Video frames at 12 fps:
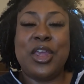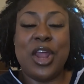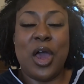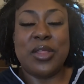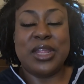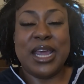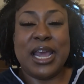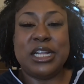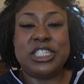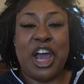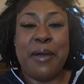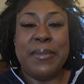on the day
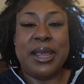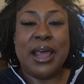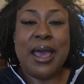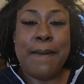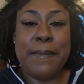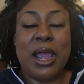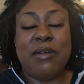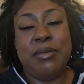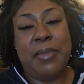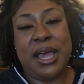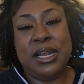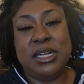that y'all meet up,
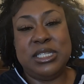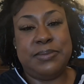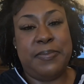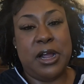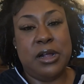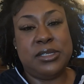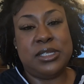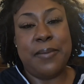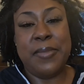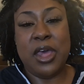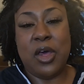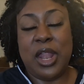everybody disperse a
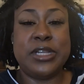meal.